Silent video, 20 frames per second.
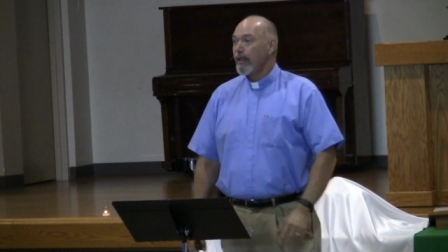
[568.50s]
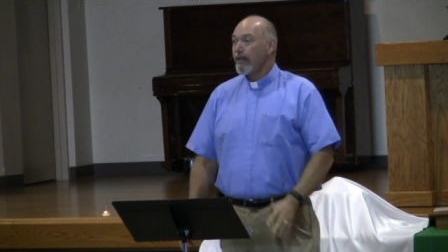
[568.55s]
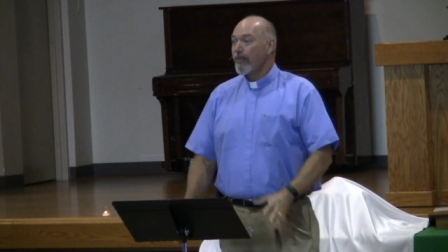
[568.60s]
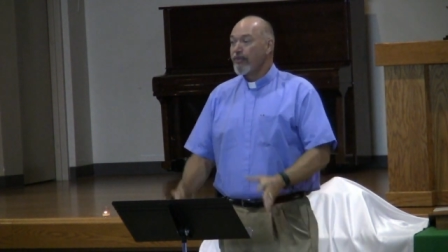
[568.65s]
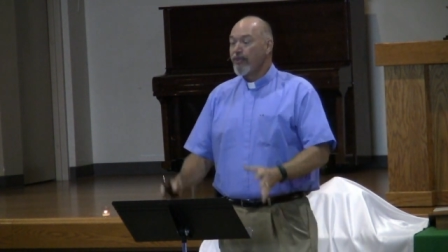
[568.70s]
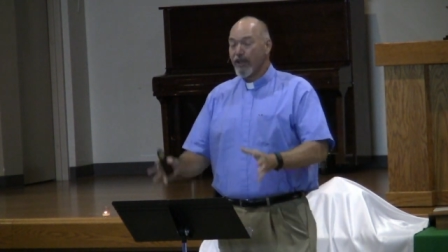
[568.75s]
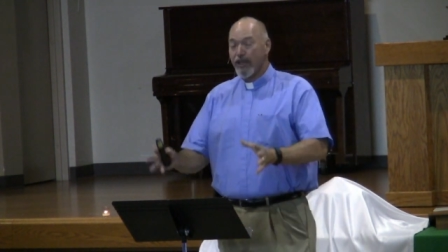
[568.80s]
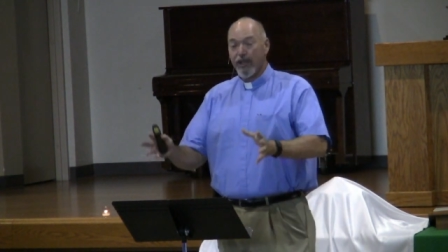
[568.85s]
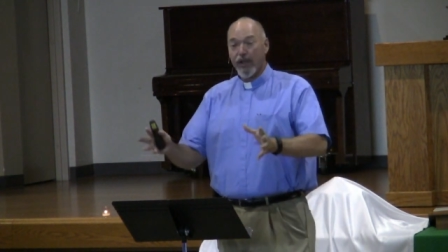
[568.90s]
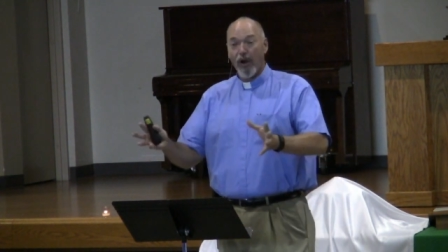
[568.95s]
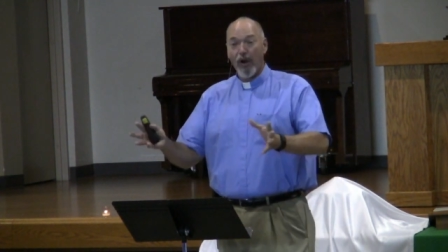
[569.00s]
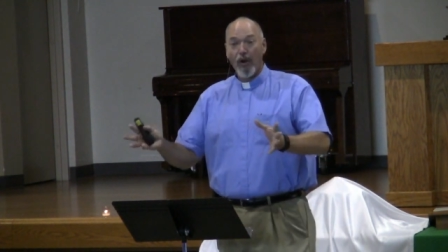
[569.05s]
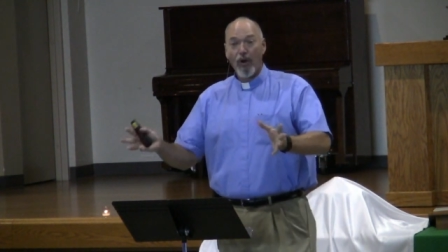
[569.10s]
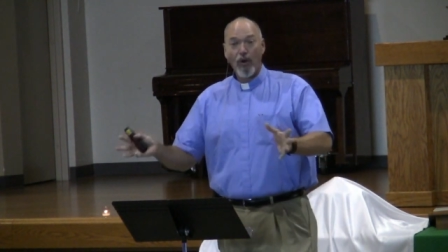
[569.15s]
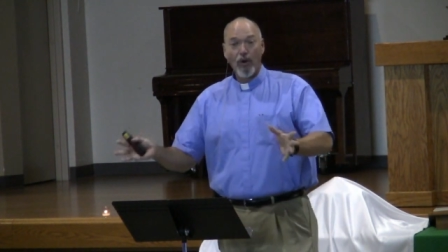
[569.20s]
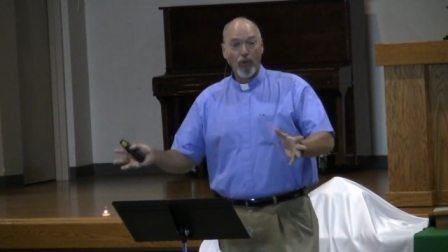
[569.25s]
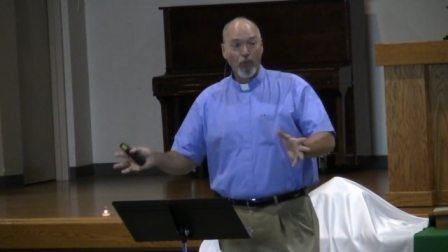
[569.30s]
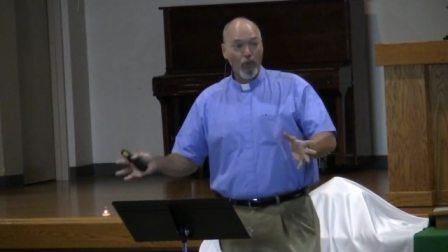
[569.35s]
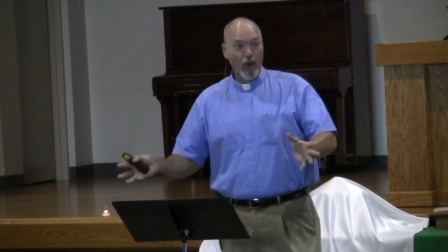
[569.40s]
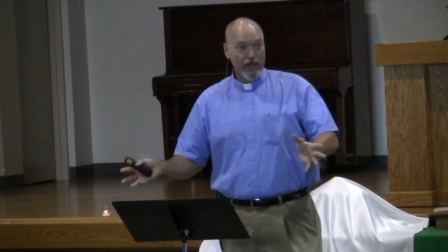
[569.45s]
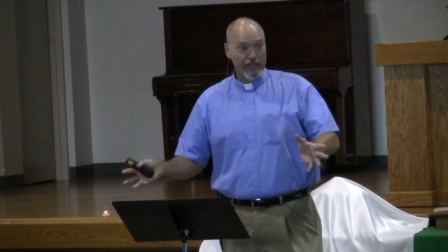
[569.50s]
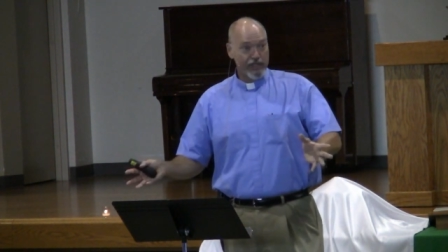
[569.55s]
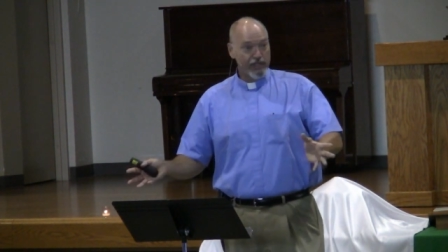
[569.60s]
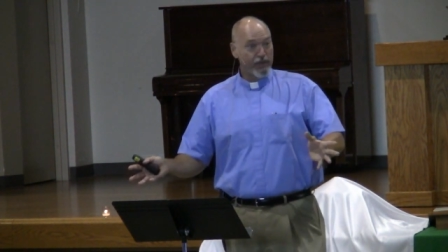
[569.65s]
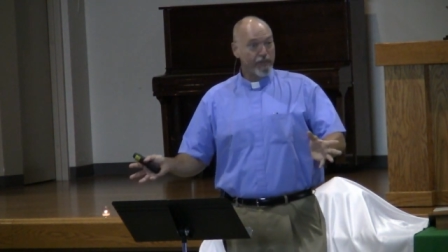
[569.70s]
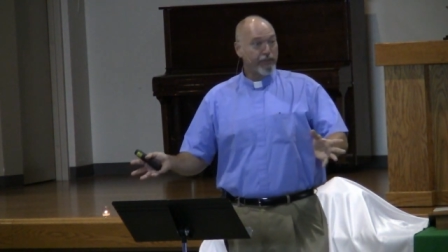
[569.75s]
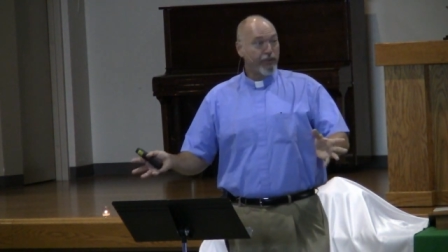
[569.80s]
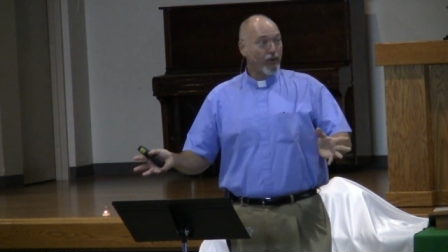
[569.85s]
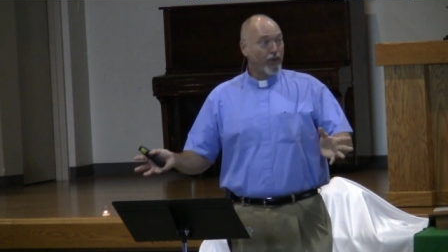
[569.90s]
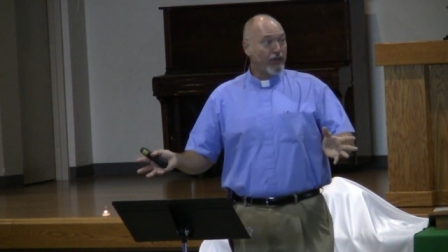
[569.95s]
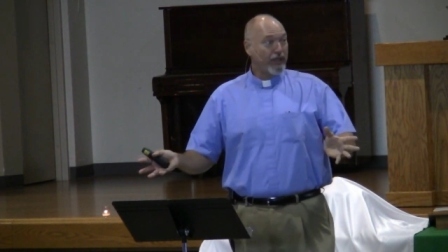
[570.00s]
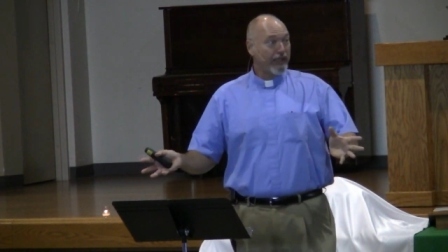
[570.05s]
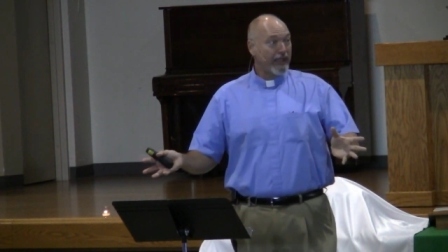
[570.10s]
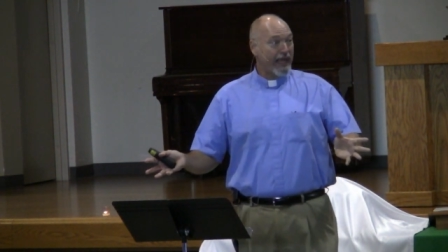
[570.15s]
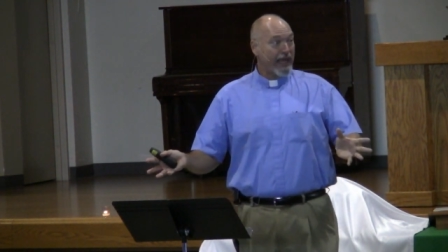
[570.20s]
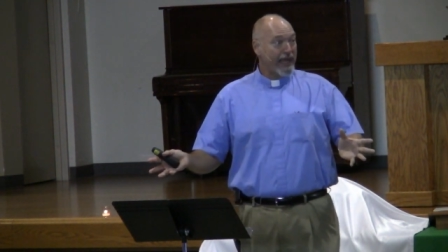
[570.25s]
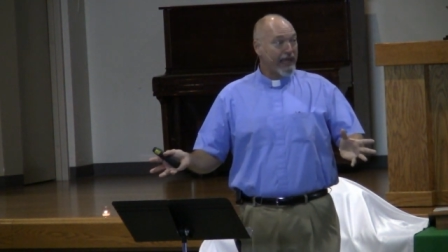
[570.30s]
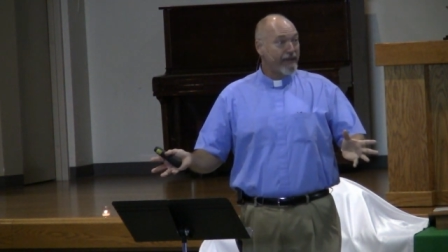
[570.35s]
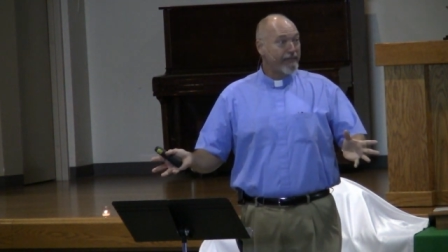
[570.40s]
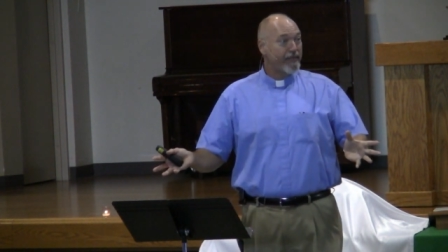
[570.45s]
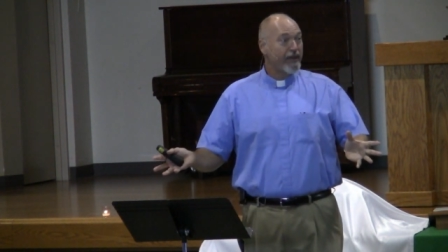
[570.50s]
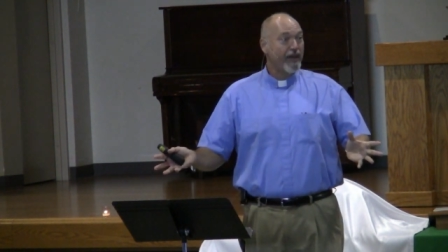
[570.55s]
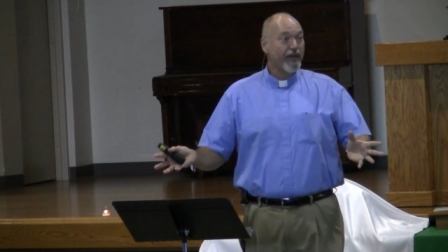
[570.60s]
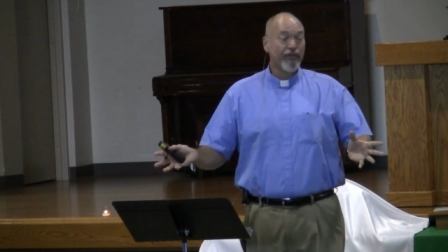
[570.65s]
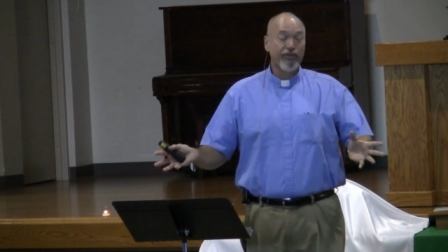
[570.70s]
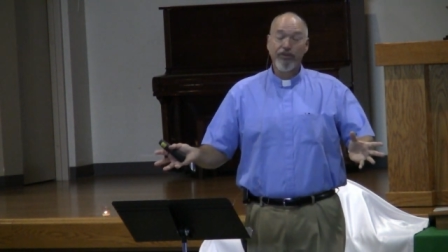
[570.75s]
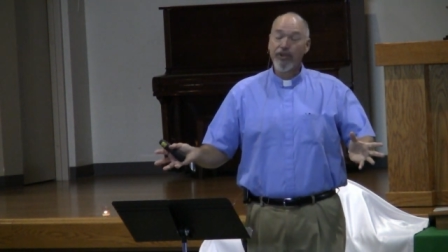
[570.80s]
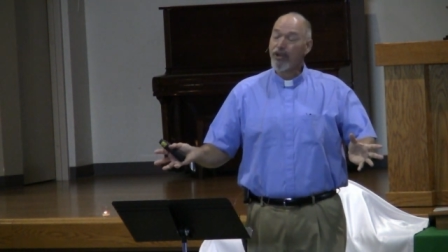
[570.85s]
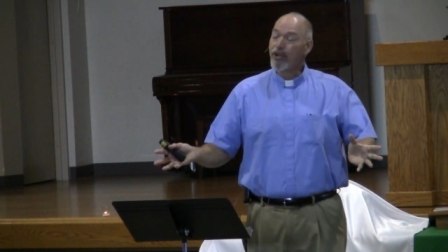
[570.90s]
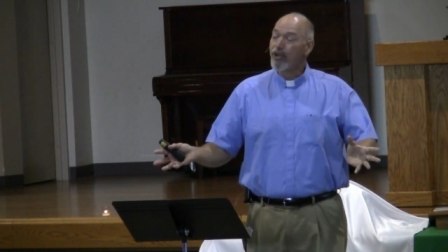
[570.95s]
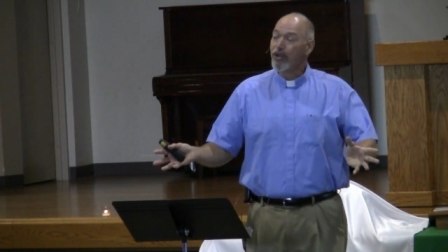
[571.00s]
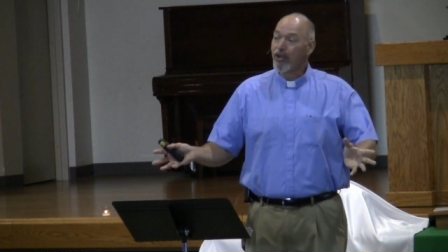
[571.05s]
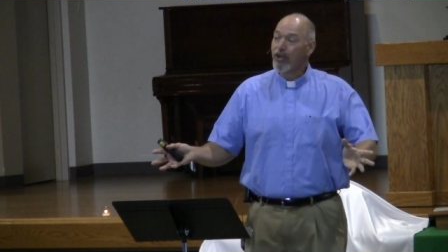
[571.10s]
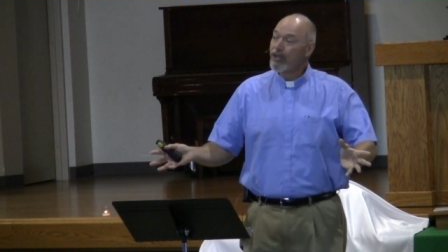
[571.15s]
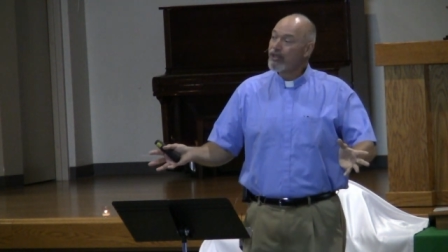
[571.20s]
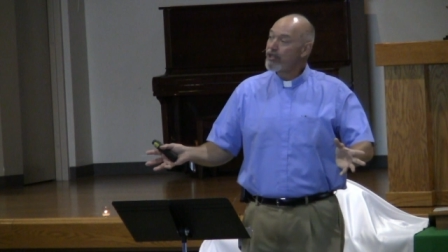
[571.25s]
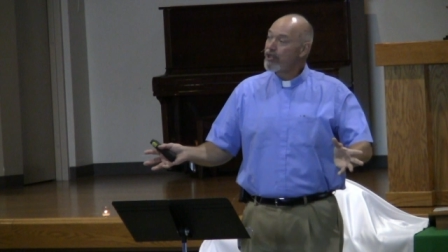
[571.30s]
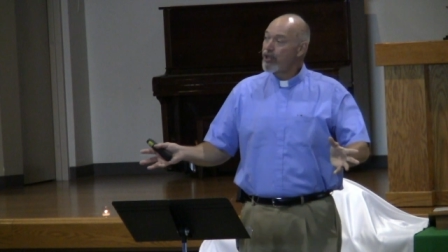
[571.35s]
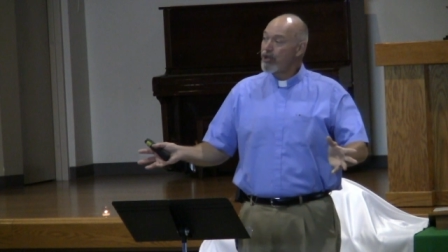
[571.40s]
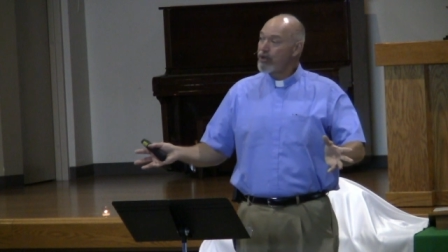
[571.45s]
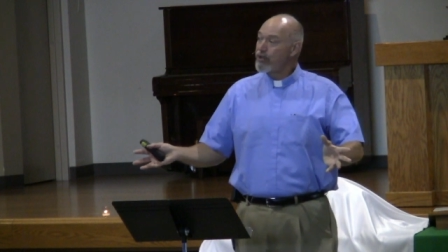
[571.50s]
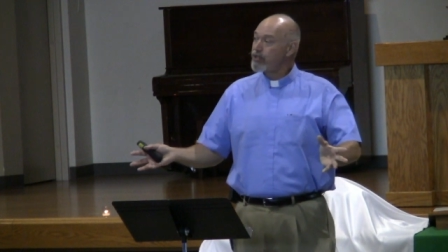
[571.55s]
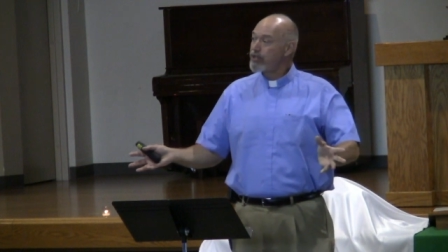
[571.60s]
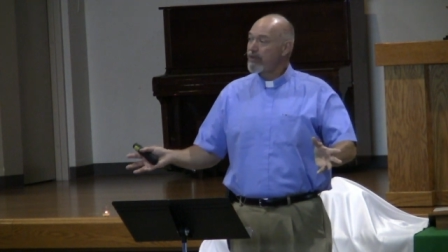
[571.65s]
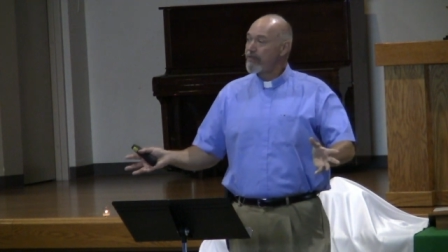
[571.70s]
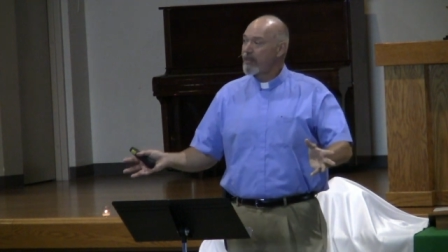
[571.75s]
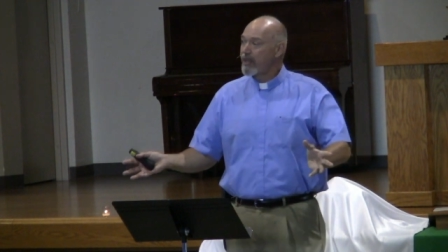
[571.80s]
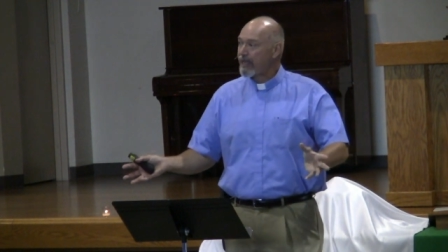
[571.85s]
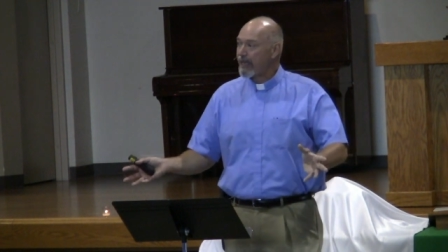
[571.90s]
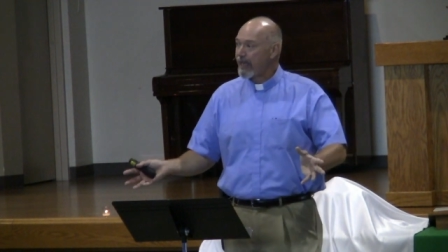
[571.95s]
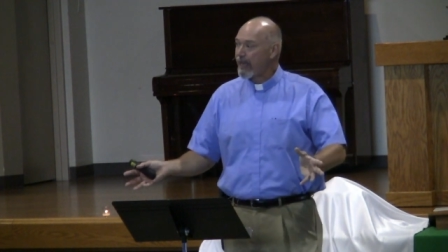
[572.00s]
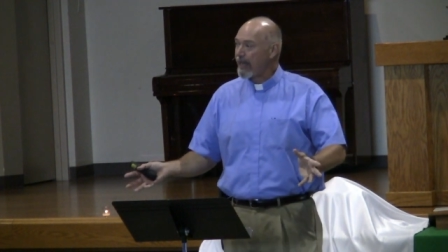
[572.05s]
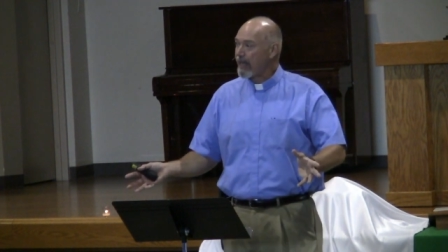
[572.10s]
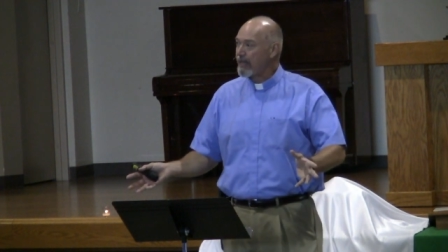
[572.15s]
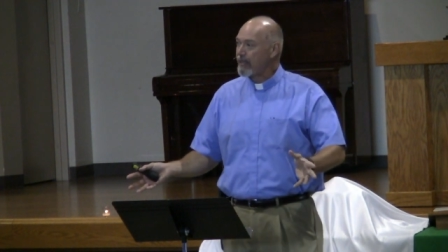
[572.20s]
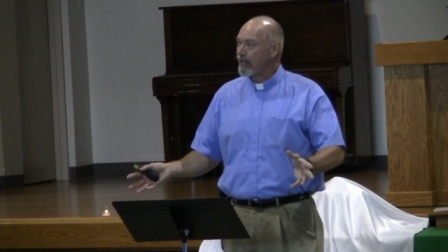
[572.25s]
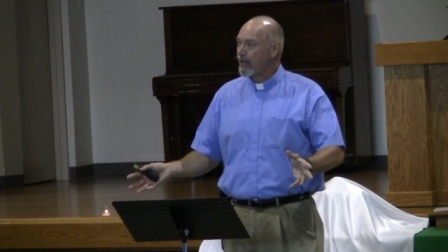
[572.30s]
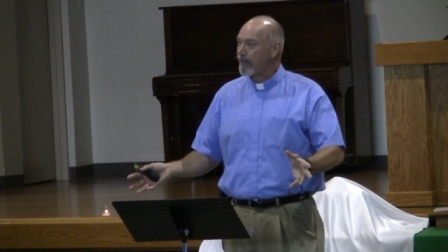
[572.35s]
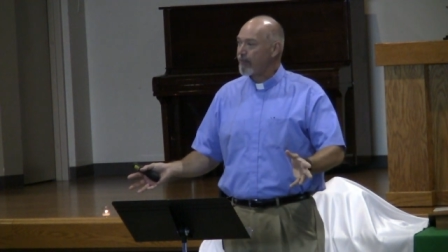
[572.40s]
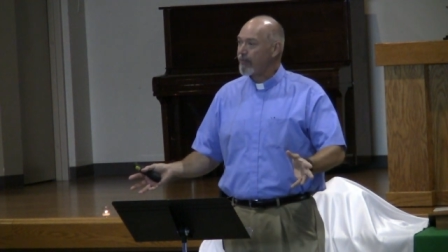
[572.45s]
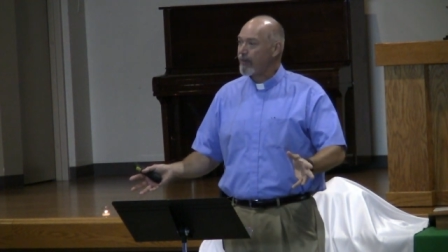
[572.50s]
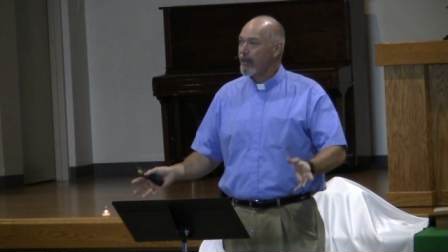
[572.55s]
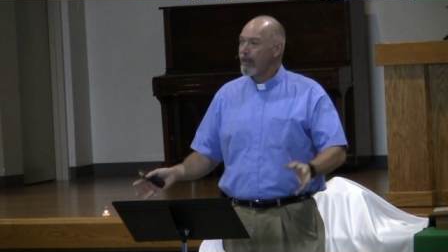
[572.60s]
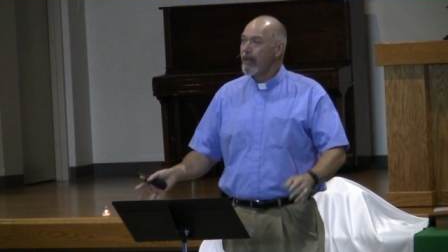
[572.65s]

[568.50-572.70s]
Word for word: The goal was to proclaim the good news of the kingdom,